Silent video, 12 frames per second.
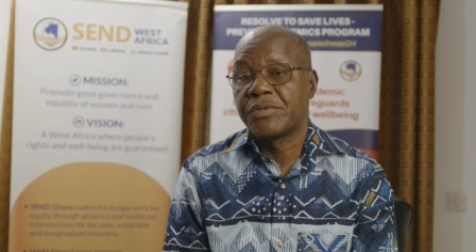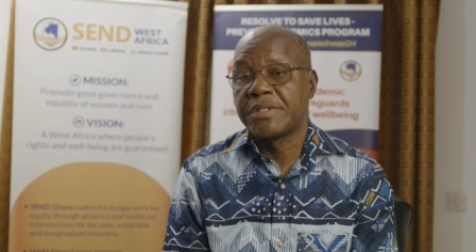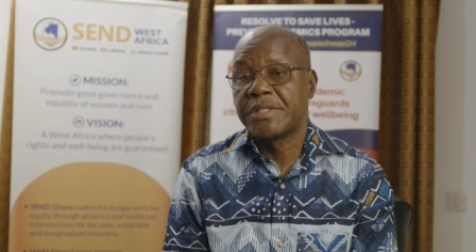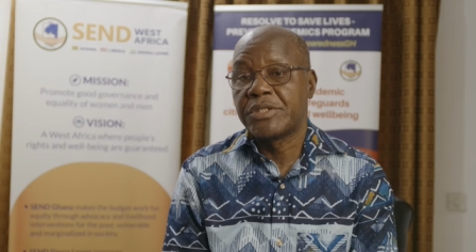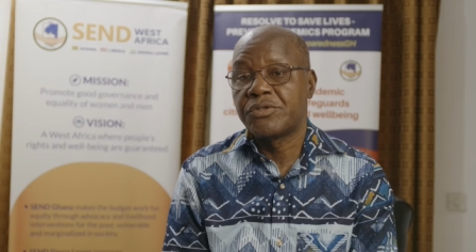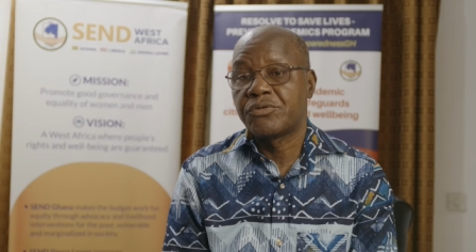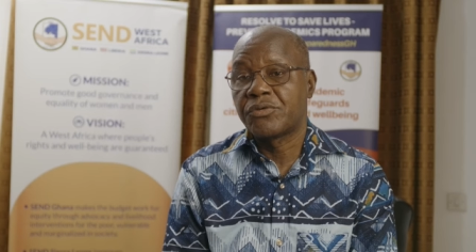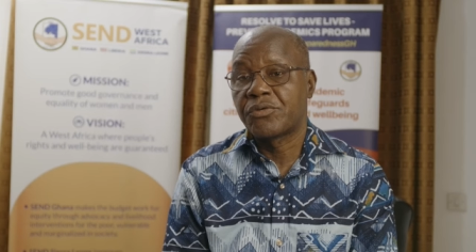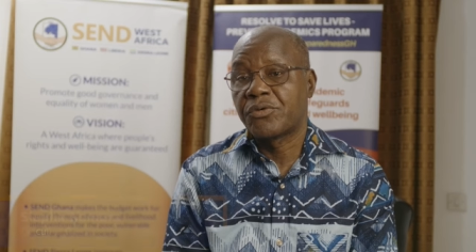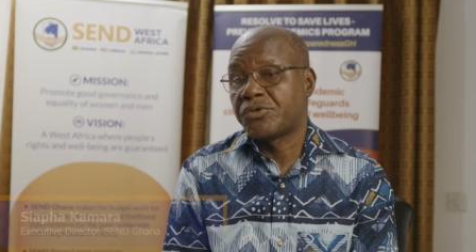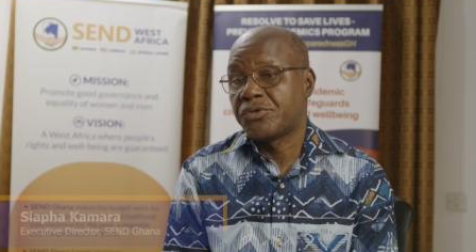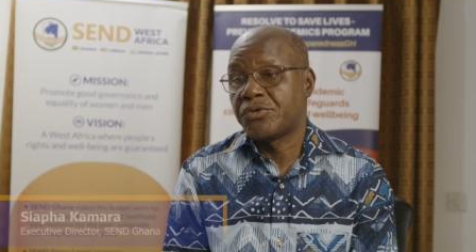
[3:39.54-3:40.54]
We need to
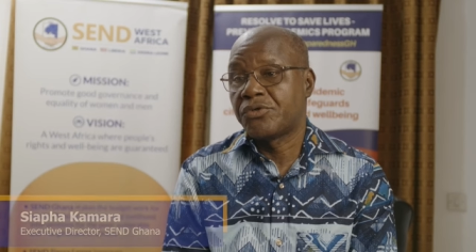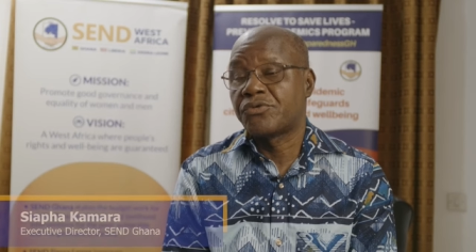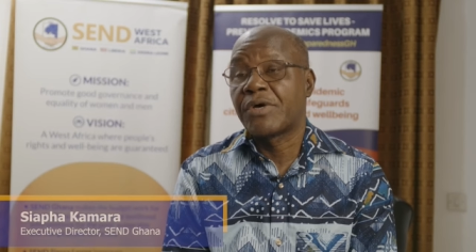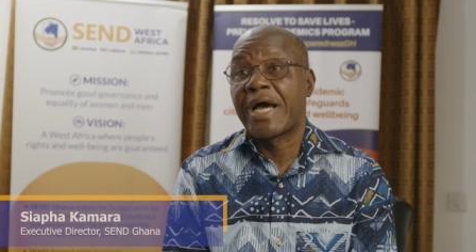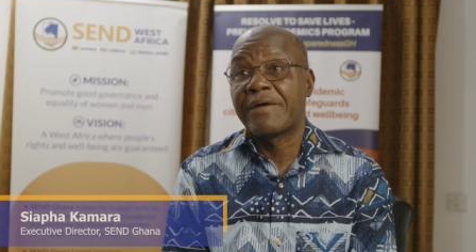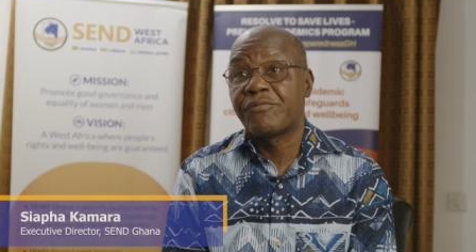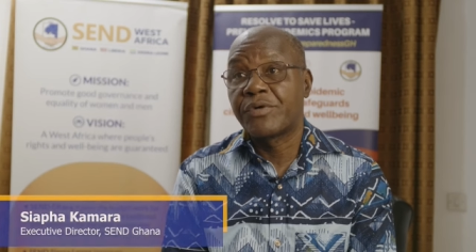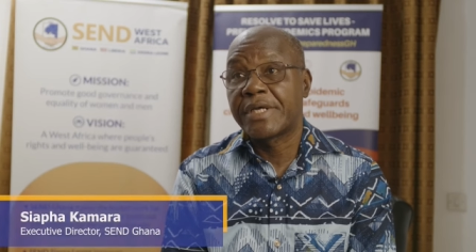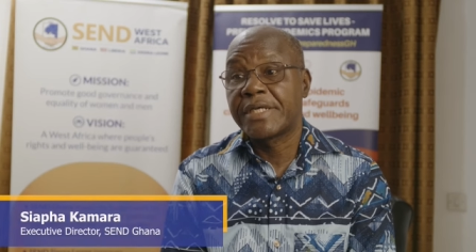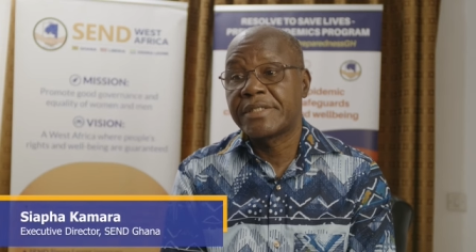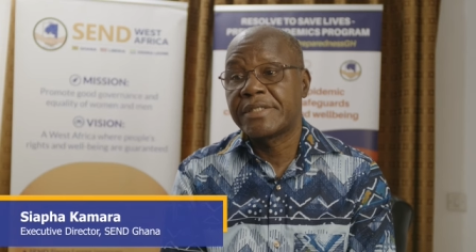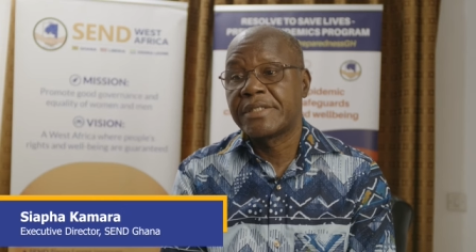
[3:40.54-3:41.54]
continue to
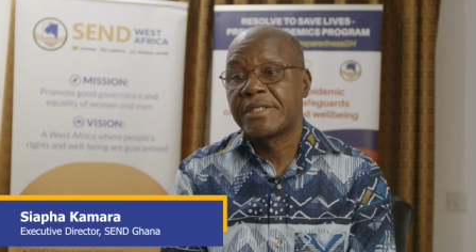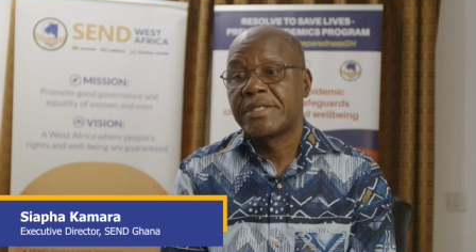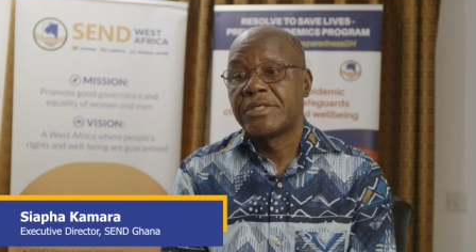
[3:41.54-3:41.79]
advocate